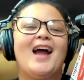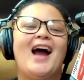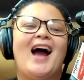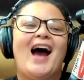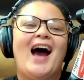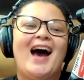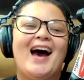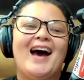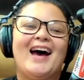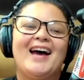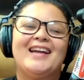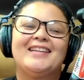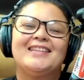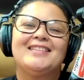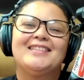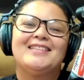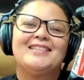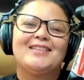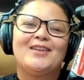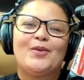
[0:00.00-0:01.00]

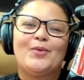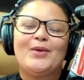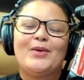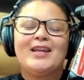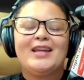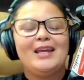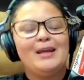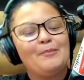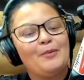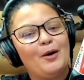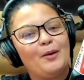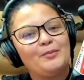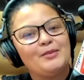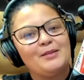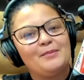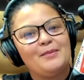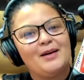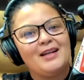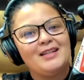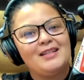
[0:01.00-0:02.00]
and we keep
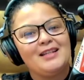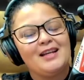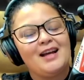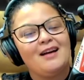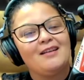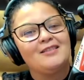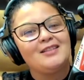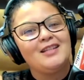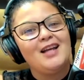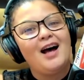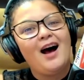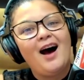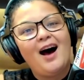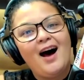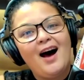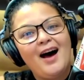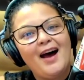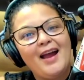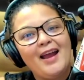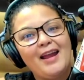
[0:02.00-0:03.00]
optimizing our
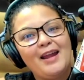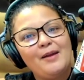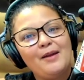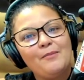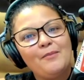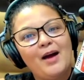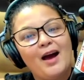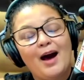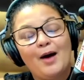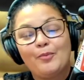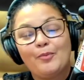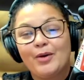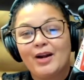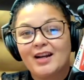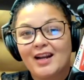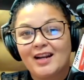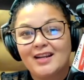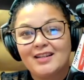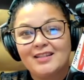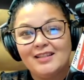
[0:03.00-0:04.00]
time, our
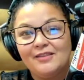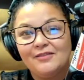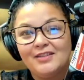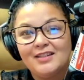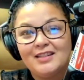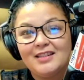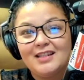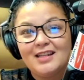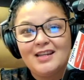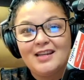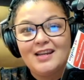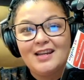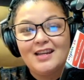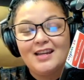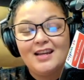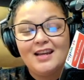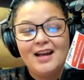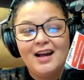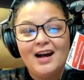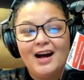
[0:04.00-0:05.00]

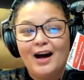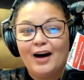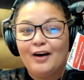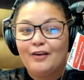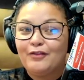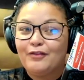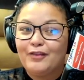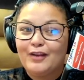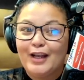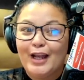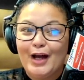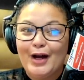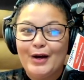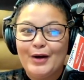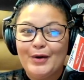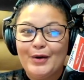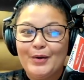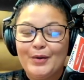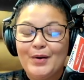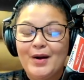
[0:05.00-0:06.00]
productivity, our
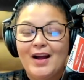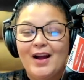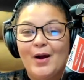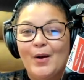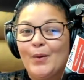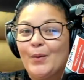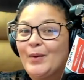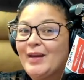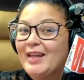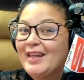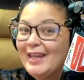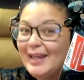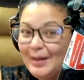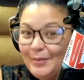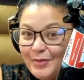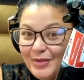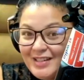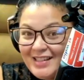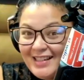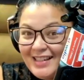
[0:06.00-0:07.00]
flow. We
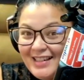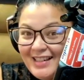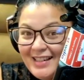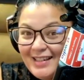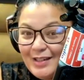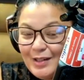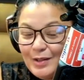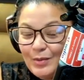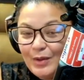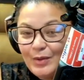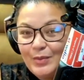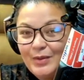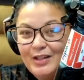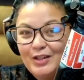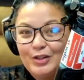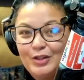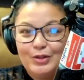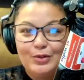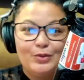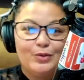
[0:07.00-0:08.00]
keep resilient in what we
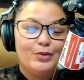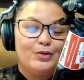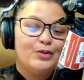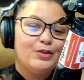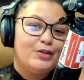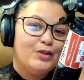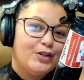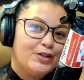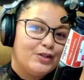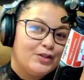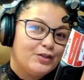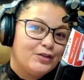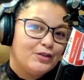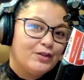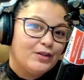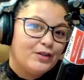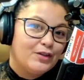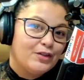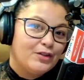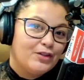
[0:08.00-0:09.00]
do,
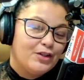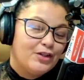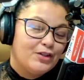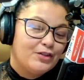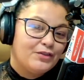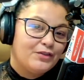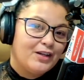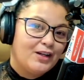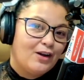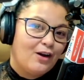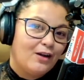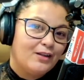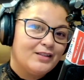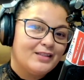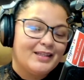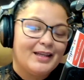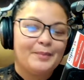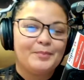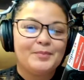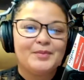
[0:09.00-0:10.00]
nurturing
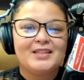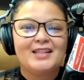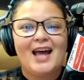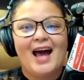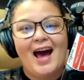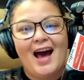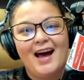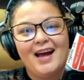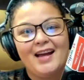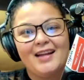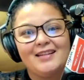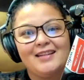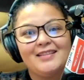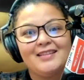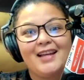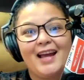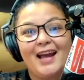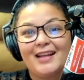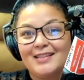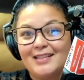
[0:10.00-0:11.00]
concepts
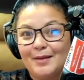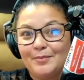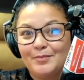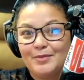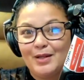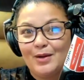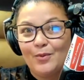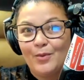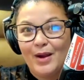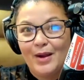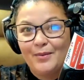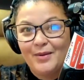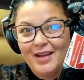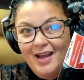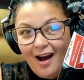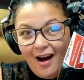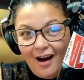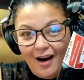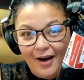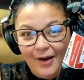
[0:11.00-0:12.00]
and accepting where we
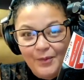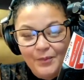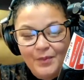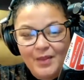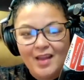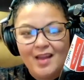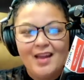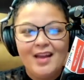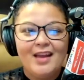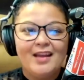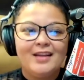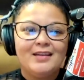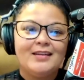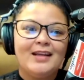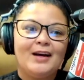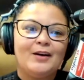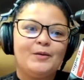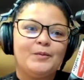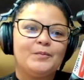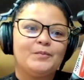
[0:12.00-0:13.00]
are.
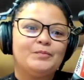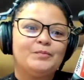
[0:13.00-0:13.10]
Now,